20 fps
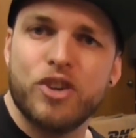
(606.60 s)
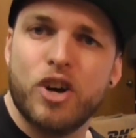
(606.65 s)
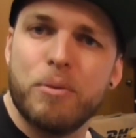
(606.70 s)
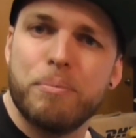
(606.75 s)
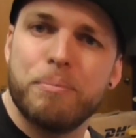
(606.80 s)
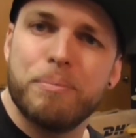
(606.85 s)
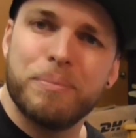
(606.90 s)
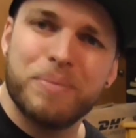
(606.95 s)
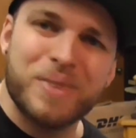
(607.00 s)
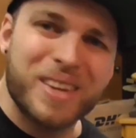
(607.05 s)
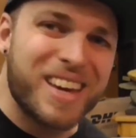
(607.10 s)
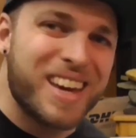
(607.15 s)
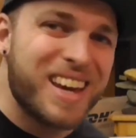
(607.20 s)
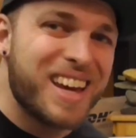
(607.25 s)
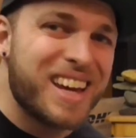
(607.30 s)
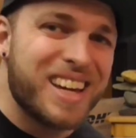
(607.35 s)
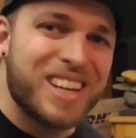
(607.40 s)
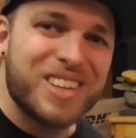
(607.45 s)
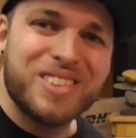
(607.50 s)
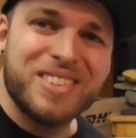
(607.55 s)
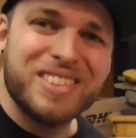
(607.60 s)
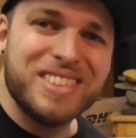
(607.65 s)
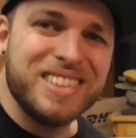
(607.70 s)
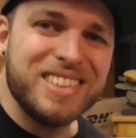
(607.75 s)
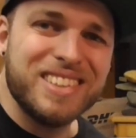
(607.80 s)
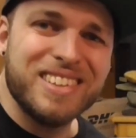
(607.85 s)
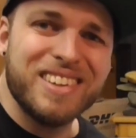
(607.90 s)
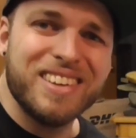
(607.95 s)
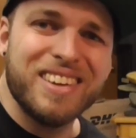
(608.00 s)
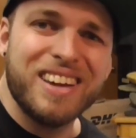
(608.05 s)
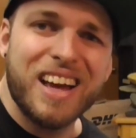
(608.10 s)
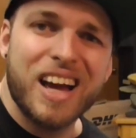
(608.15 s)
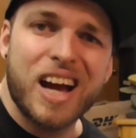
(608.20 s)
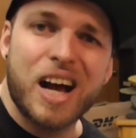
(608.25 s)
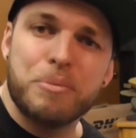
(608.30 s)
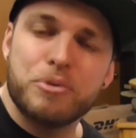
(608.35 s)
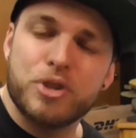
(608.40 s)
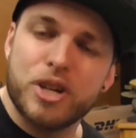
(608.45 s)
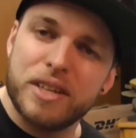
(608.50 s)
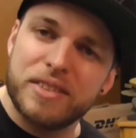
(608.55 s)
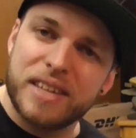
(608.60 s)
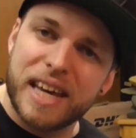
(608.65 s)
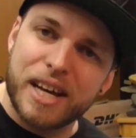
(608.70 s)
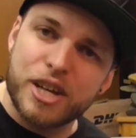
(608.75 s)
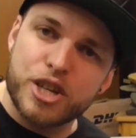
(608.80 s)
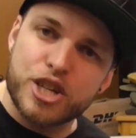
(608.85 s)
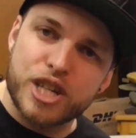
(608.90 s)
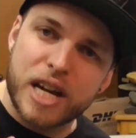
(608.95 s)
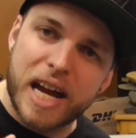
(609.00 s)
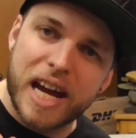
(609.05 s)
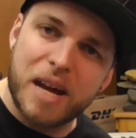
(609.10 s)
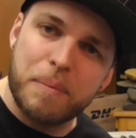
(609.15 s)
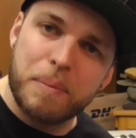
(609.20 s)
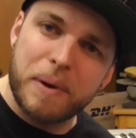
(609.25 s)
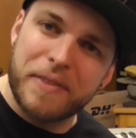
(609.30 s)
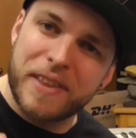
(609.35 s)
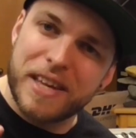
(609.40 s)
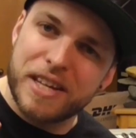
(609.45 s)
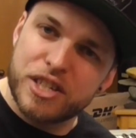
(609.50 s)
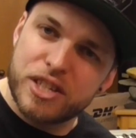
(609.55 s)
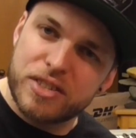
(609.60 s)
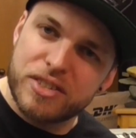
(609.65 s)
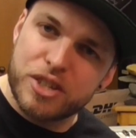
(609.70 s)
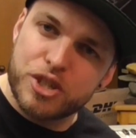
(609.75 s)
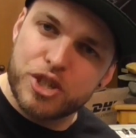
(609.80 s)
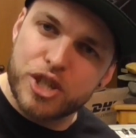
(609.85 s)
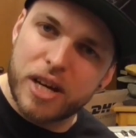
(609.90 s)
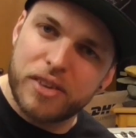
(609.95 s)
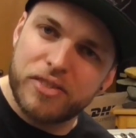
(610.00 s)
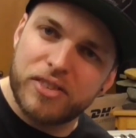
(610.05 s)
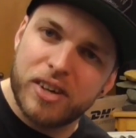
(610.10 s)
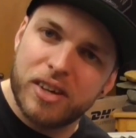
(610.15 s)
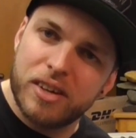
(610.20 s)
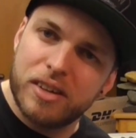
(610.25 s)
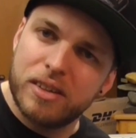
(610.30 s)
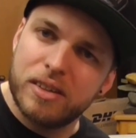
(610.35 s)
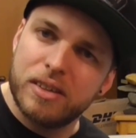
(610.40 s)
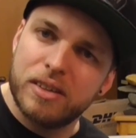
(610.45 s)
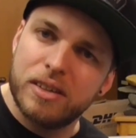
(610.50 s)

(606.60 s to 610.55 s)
I'm trying to take a shape and then just adjust it